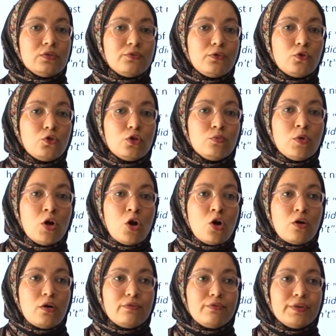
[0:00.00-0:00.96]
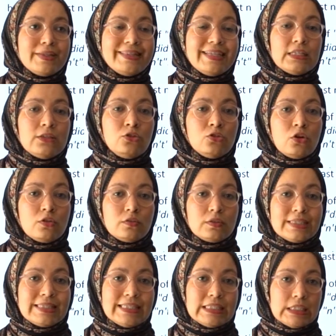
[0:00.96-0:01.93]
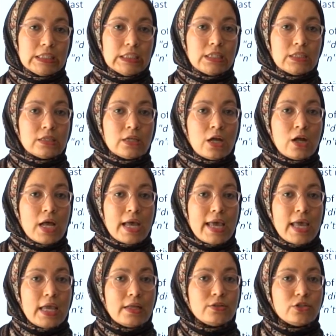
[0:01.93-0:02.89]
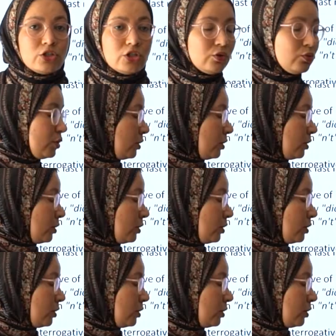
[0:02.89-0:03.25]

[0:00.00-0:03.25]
form of did not, didn't, and so